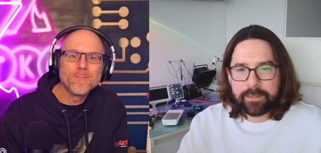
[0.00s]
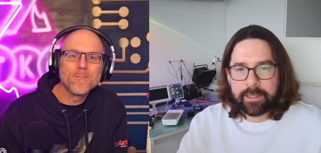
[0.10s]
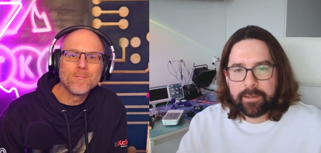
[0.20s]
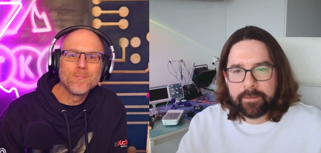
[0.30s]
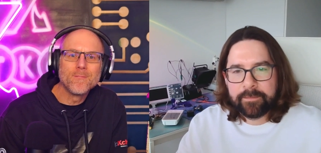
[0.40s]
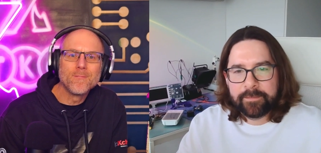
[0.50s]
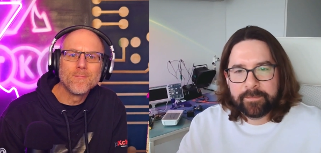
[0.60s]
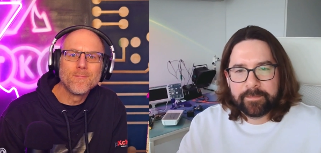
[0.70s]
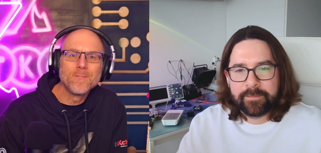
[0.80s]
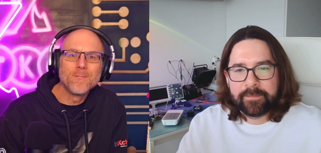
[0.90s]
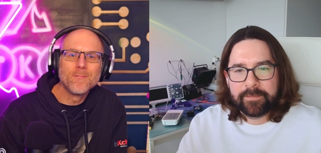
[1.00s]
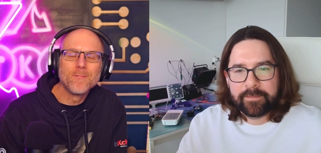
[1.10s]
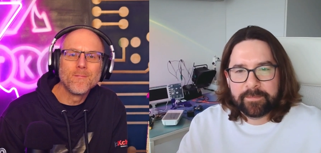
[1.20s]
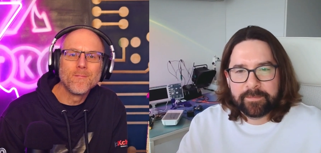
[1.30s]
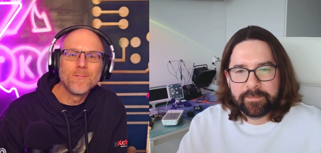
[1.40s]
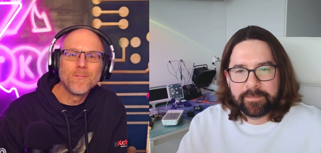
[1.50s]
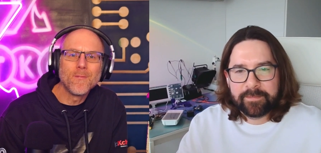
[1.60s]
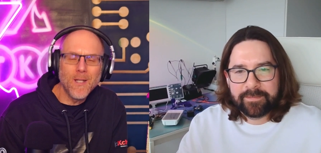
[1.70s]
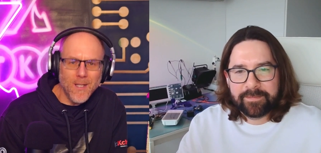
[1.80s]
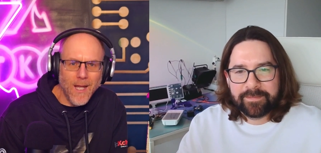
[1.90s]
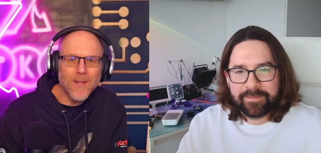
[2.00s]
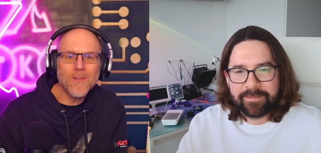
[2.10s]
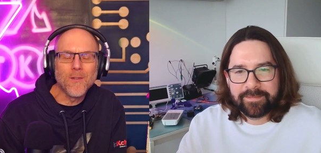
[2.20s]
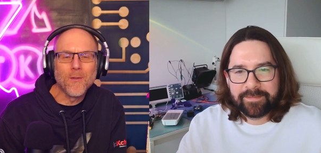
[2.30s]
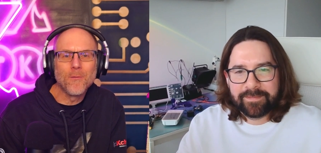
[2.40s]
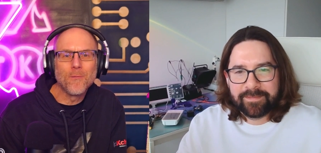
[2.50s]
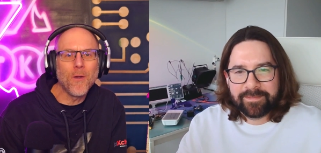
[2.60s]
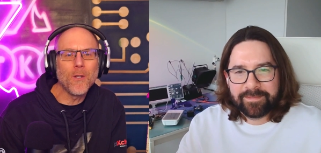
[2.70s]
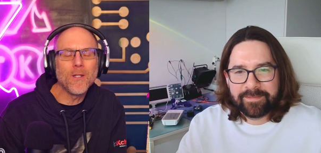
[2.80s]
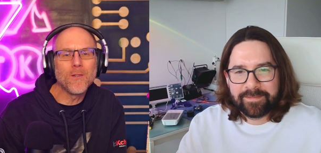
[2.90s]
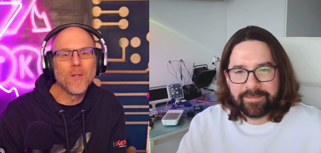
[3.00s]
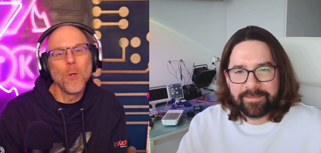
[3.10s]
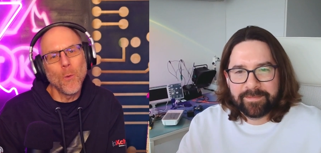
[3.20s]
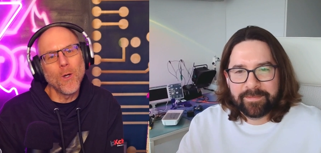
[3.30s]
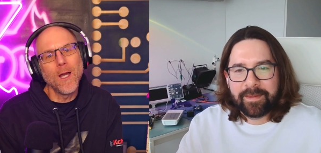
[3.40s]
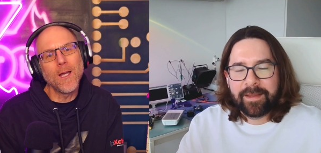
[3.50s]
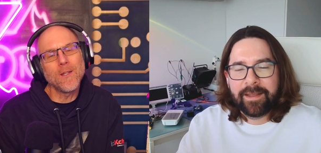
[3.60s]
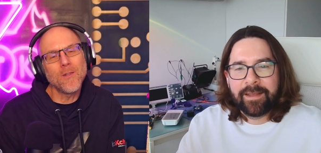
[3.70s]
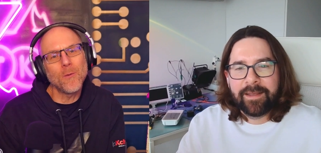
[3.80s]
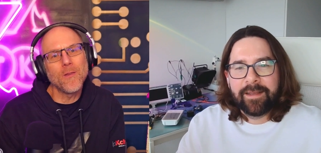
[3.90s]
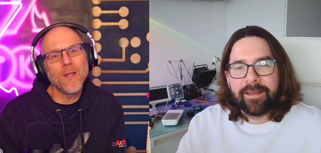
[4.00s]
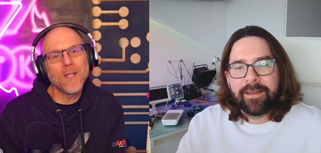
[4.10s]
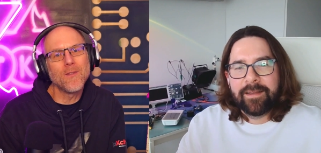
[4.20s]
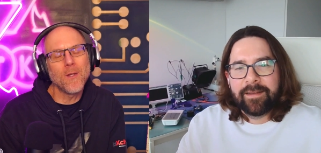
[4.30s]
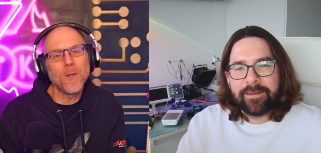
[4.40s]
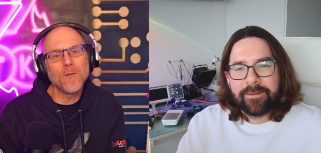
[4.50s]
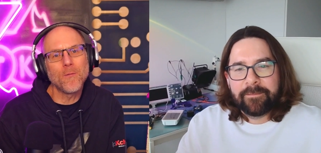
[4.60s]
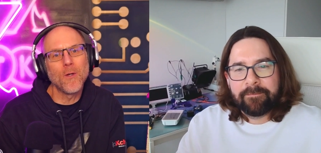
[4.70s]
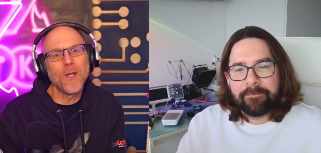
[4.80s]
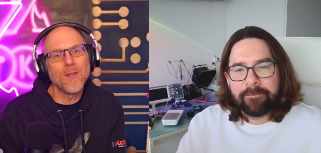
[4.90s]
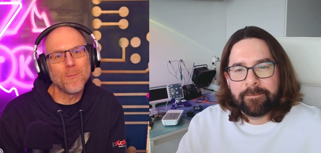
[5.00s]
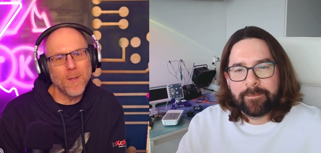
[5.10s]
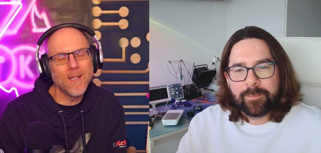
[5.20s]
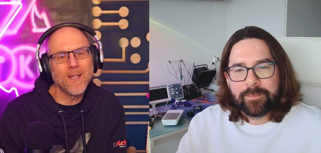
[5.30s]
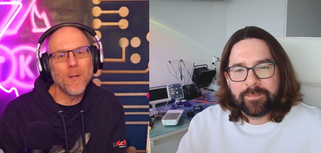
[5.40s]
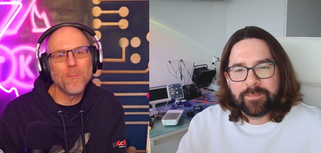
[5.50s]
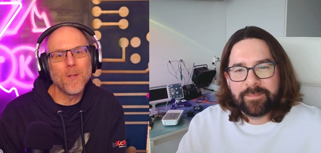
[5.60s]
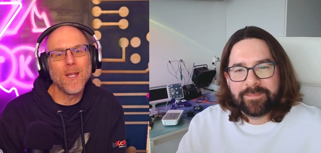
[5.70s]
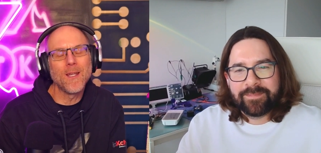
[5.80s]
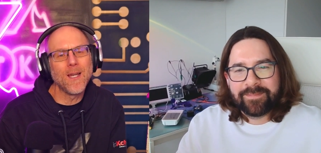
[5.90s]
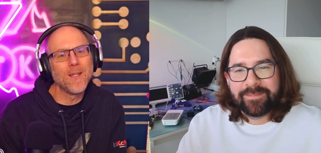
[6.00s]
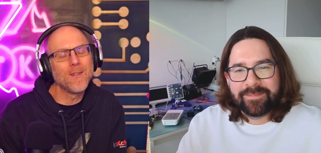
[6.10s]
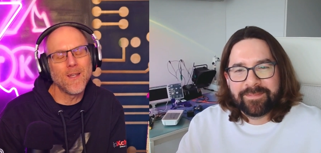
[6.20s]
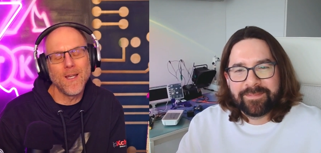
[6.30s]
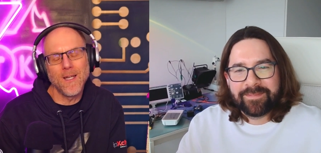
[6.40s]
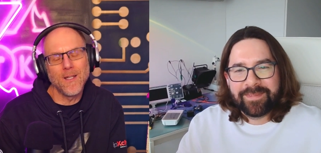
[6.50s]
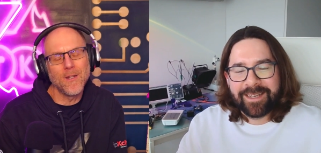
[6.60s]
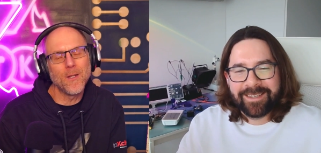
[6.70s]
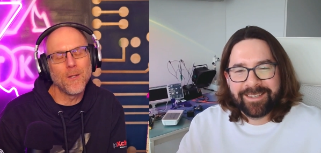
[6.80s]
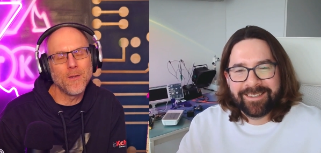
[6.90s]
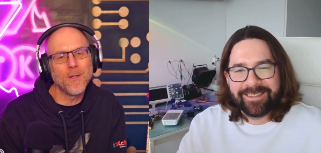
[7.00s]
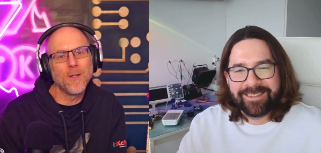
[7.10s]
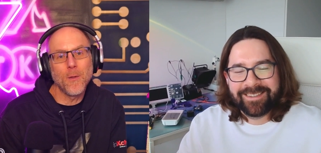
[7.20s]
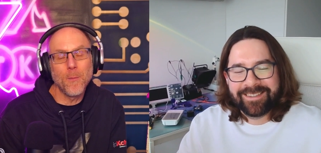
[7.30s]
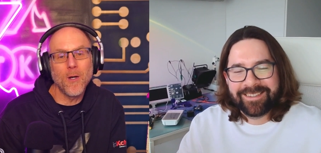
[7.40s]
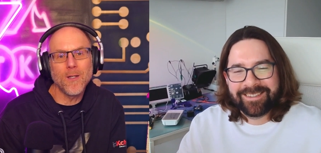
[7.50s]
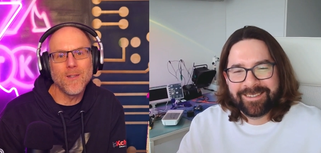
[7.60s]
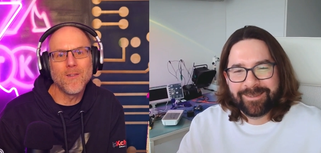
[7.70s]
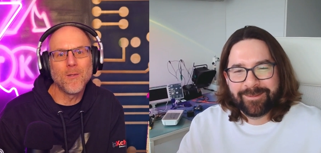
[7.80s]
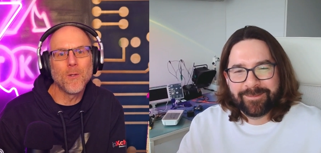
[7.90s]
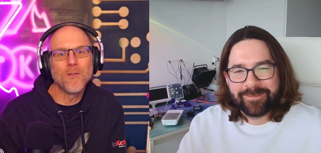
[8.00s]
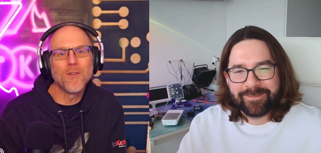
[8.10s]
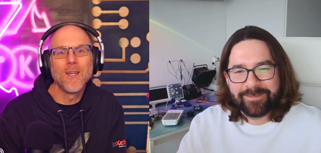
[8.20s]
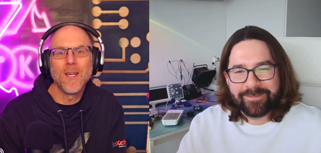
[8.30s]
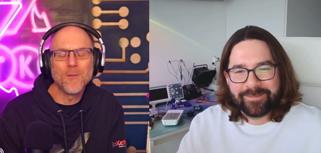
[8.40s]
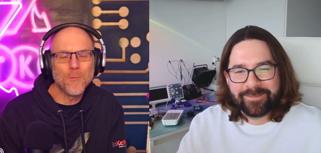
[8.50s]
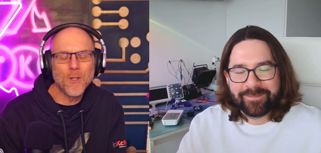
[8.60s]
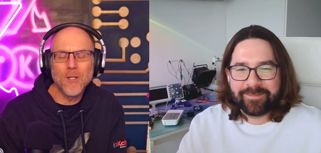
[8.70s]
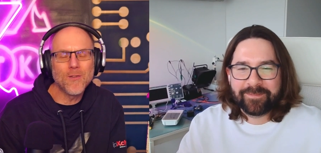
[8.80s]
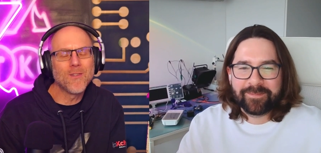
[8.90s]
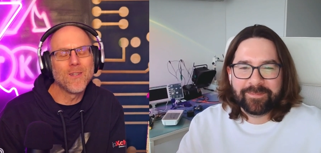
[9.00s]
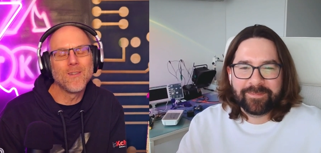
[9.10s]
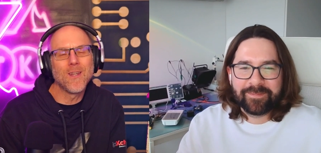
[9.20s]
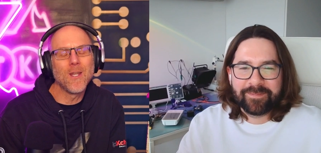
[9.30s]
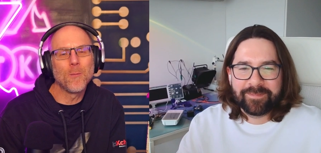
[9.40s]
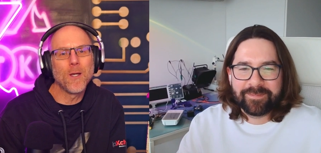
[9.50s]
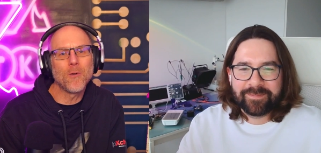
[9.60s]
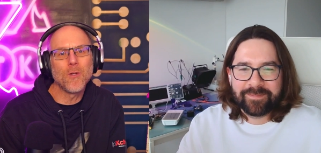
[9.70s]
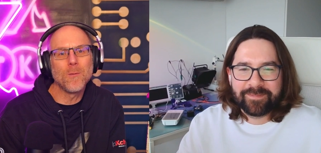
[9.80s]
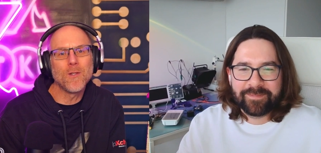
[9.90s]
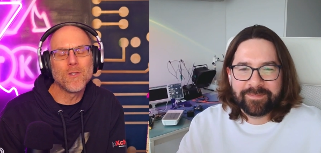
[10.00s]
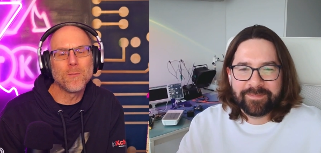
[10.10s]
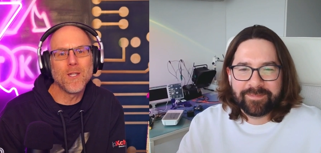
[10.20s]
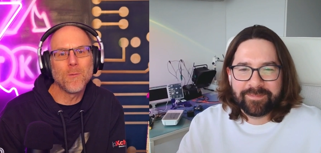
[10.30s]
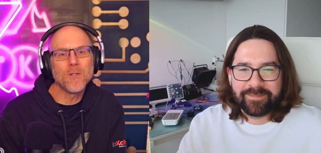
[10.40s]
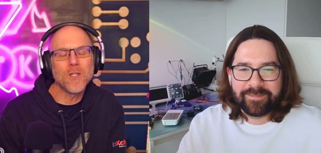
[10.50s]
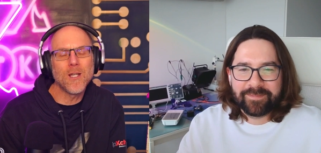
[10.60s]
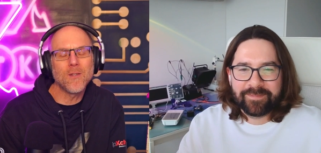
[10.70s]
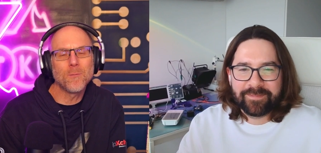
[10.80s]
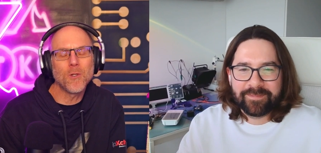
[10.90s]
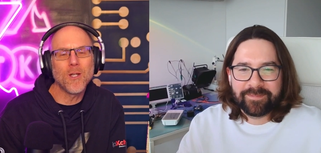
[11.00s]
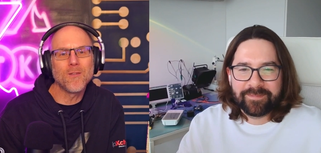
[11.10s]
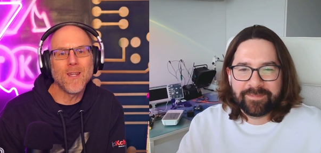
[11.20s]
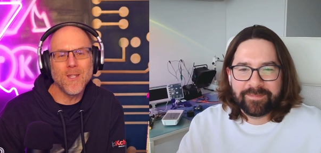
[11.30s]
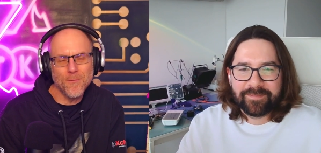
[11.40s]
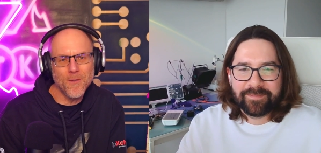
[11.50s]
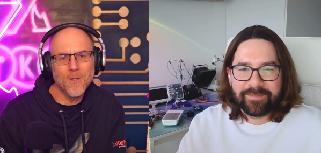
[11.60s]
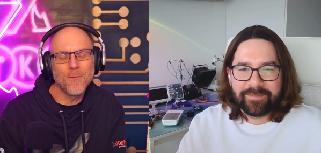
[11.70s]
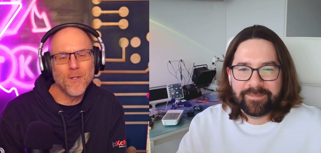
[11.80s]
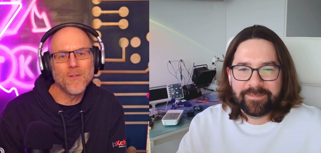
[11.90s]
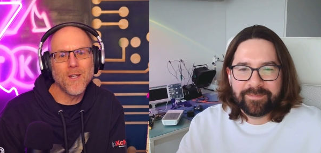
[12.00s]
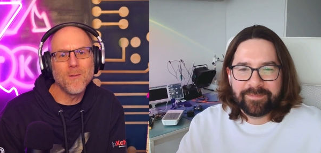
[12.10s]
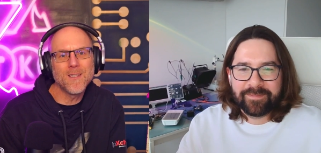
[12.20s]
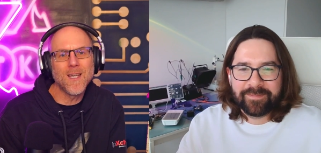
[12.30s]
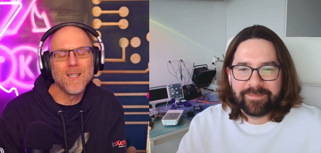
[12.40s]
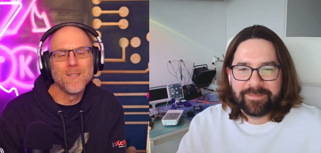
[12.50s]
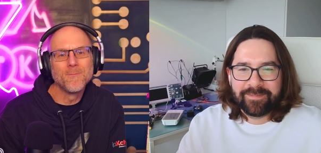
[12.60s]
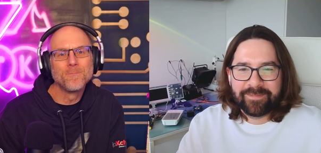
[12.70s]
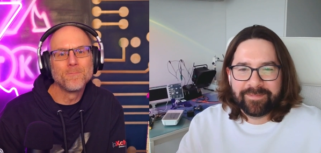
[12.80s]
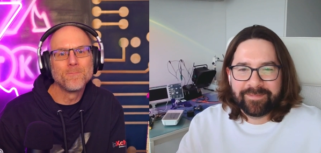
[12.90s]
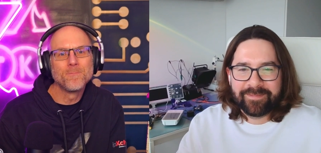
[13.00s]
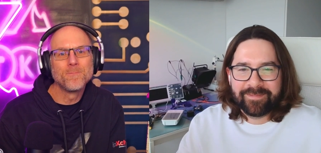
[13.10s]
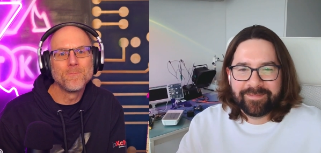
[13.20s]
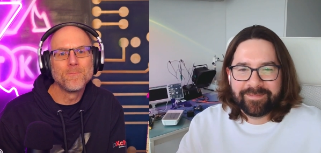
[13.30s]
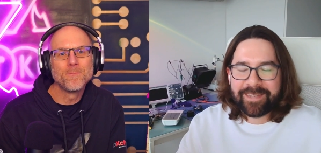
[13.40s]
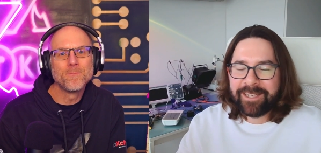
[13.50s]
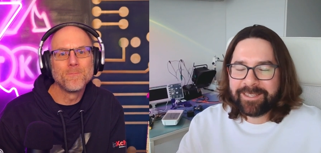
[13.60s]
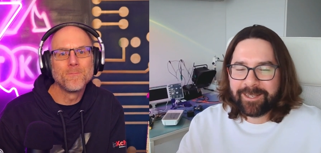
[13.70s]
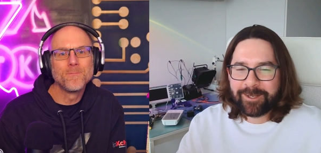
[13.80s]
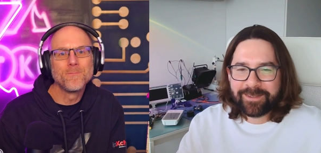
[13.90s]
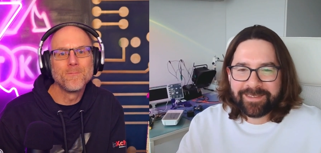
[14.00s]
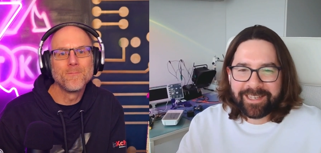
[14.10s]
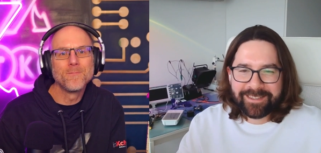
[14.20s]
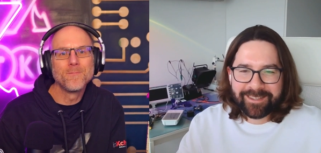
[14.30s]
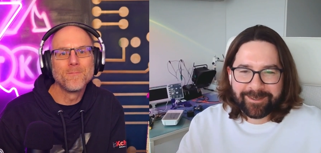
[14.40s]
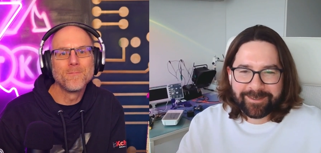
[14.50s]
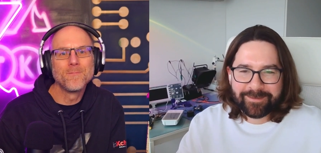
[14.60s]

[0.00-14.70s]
Speaker 1: Exactly. Excellent, very good. Well, Anatoly, thank you so much for explaining the company and and, uh, and uh, the the market to us. It's really good to, to hear about Green Mesh about your Widgelix product. Thank you for for your time today.
Speaker 2: Thanks a lot. Thanks a